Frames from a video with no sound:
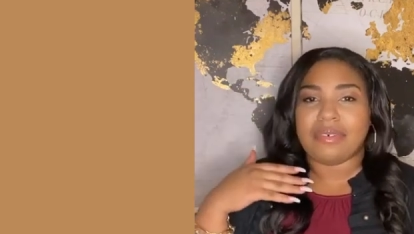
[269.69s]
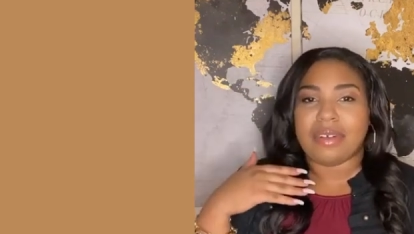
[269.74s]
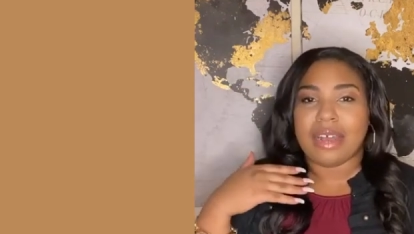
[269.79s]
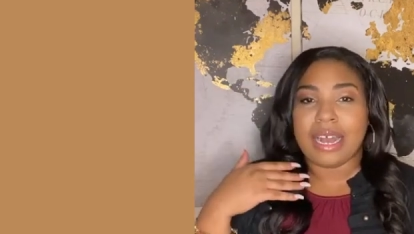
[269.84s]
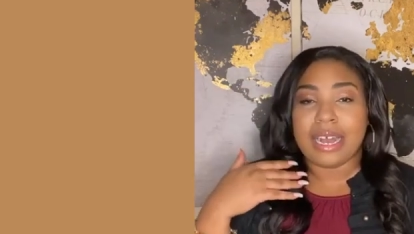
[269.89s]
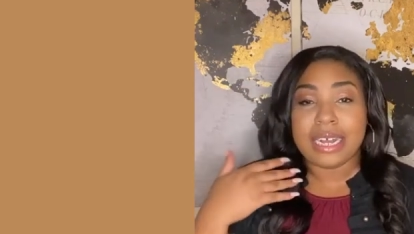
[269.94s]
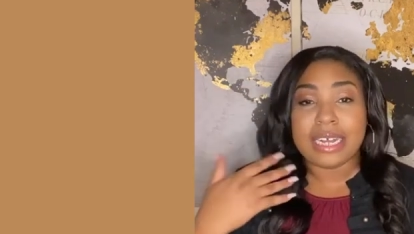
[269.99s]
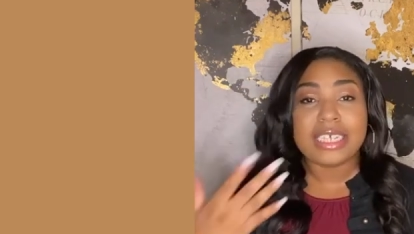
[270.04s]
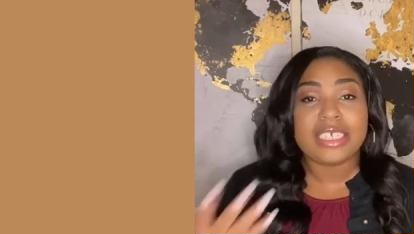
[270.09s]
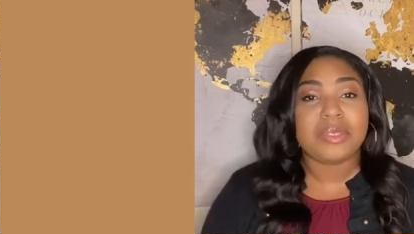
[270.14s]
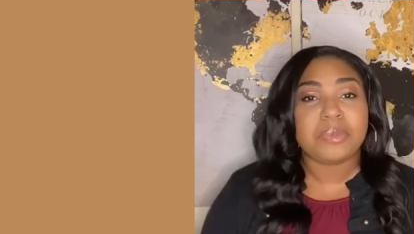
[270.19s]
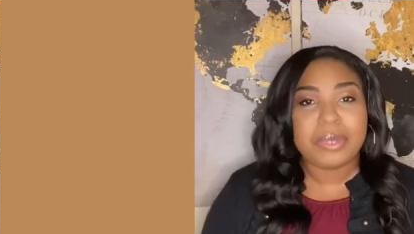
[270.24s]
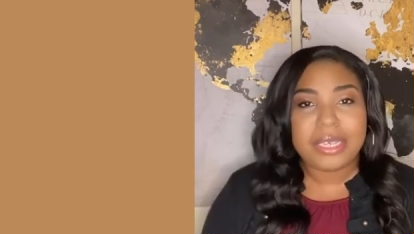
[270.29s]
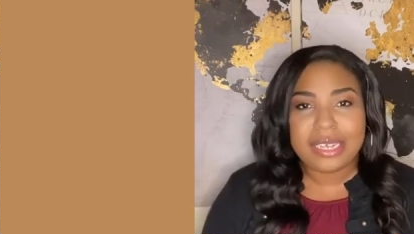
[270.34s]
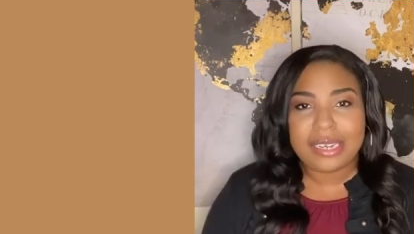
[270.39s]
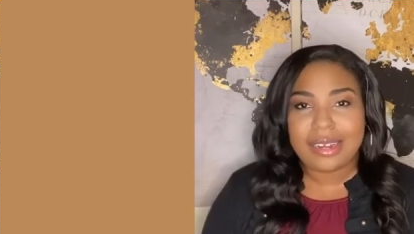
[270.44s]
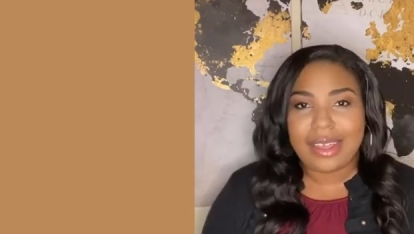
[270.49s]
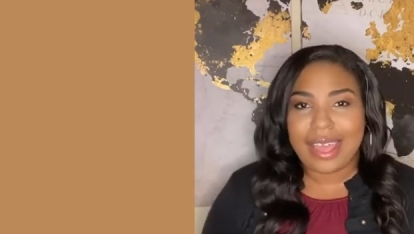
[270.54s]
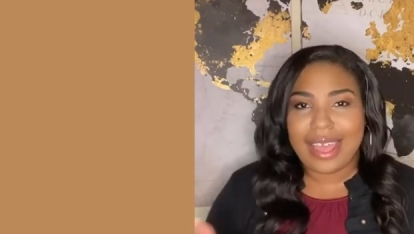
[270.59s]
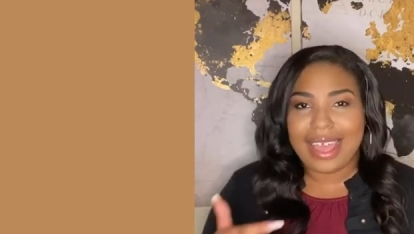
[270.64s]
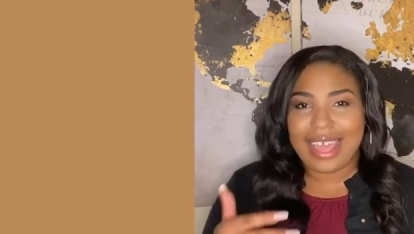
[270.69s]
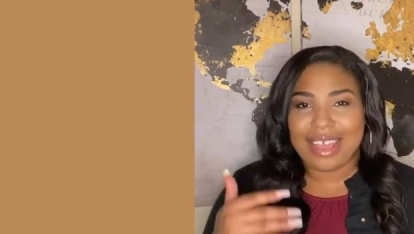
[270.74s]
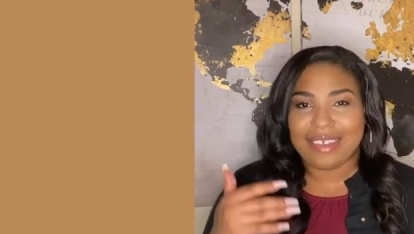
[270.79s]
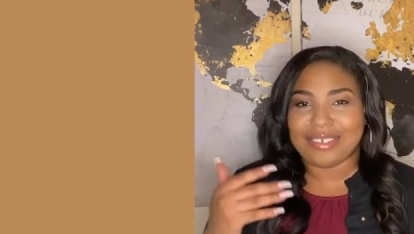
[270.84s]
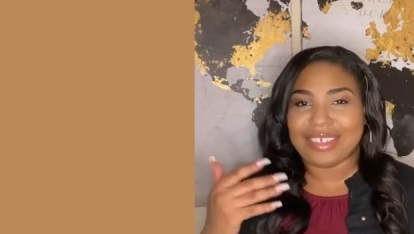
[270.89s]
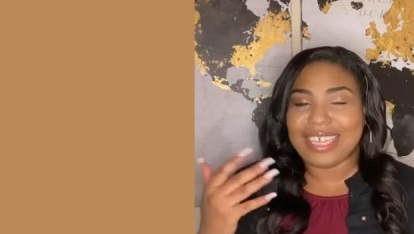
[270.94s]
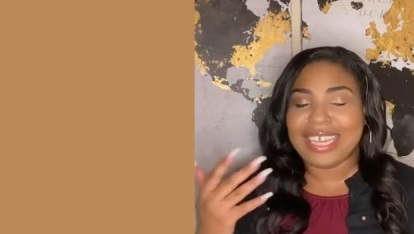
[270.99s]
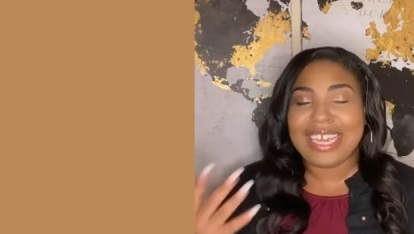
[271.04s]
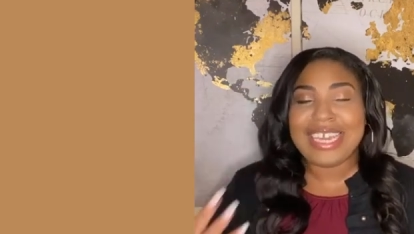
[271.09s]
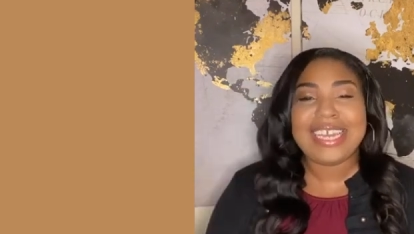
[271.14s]
a husband i
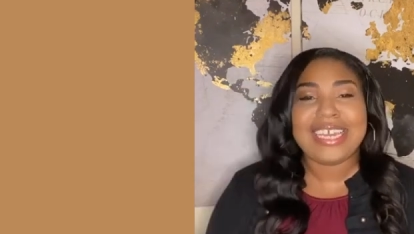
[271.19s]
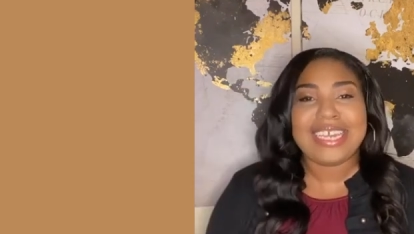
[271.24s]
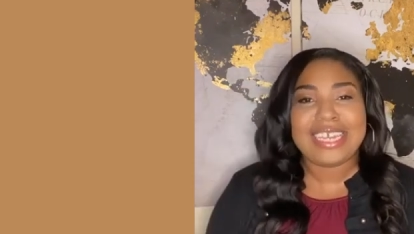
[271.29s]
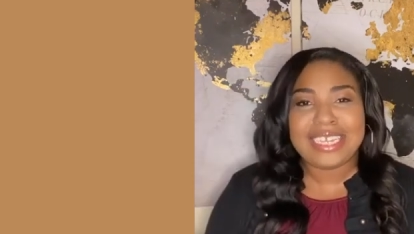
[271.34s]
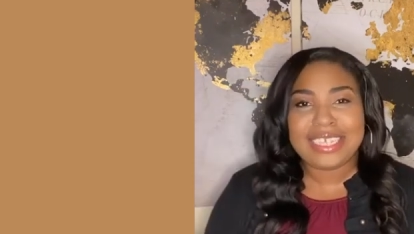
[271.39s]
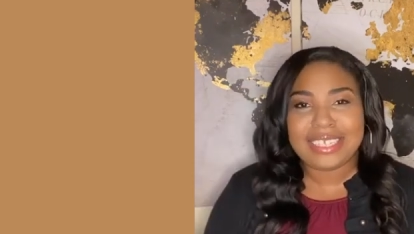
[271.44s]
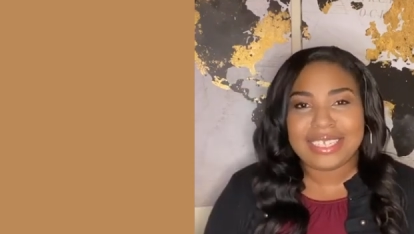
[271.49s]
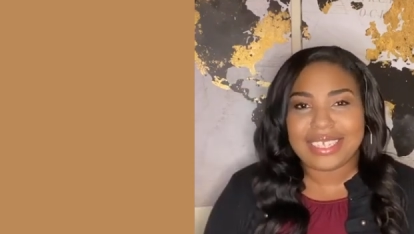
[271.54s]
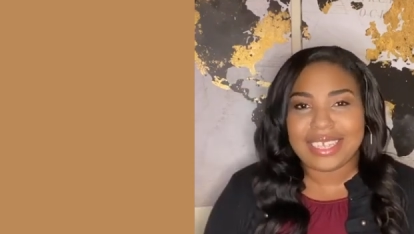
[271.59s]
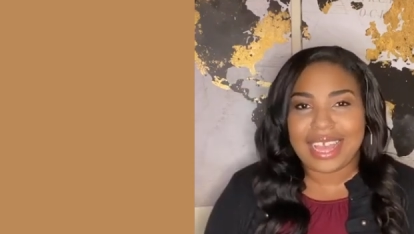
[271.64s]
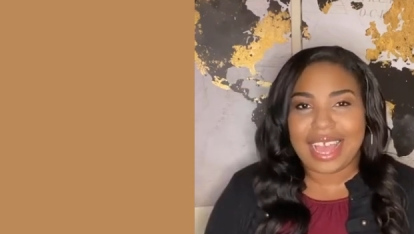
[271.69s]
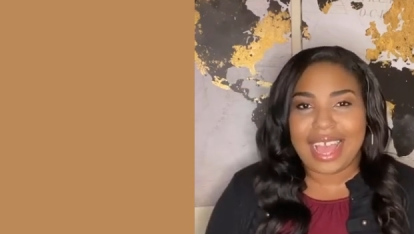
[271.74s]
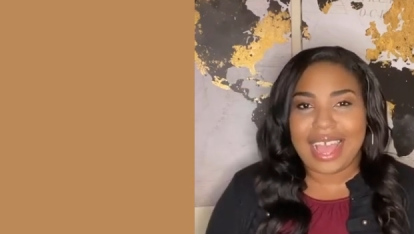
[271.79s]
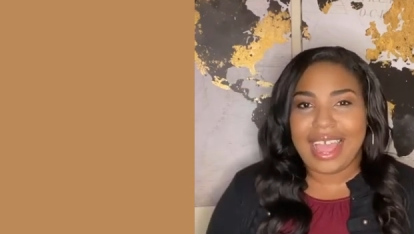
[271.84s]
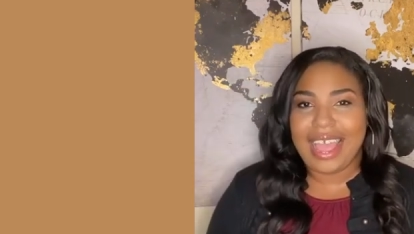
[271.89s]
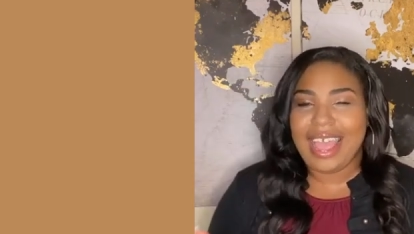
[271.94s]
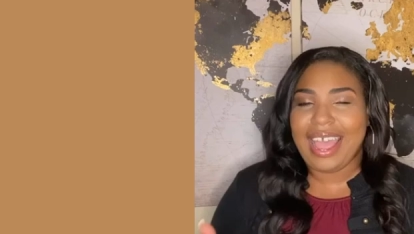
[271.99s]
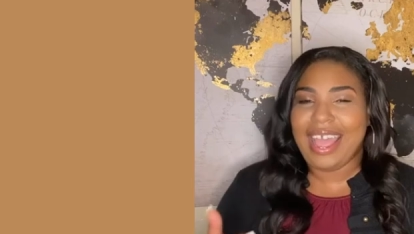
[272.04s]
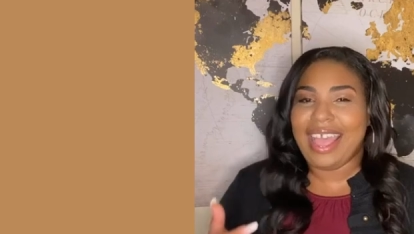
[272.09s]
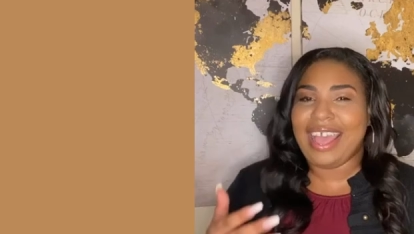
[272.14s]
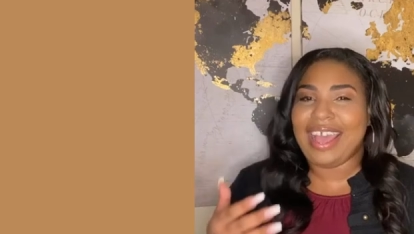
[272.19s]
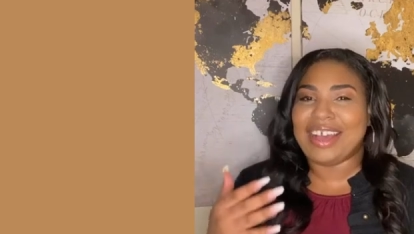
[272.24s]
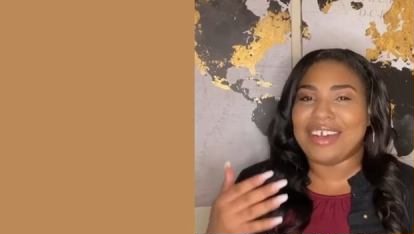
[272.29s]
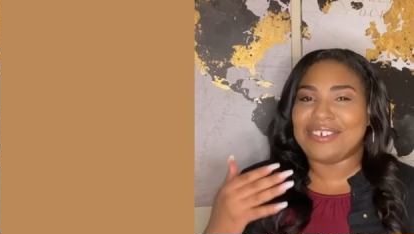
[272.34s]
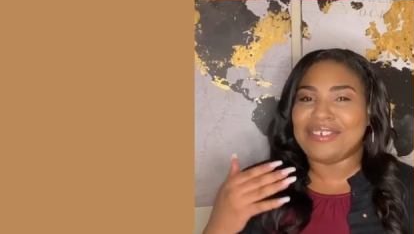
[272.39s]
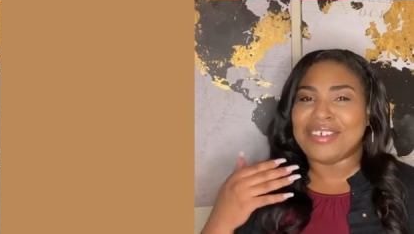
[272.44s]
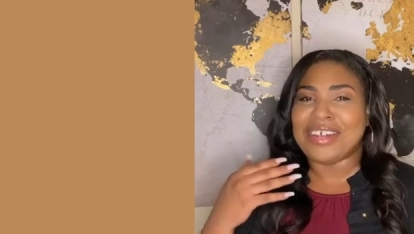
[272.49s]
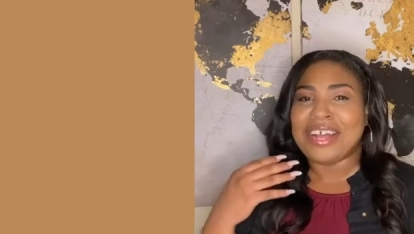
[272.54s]
have kids i have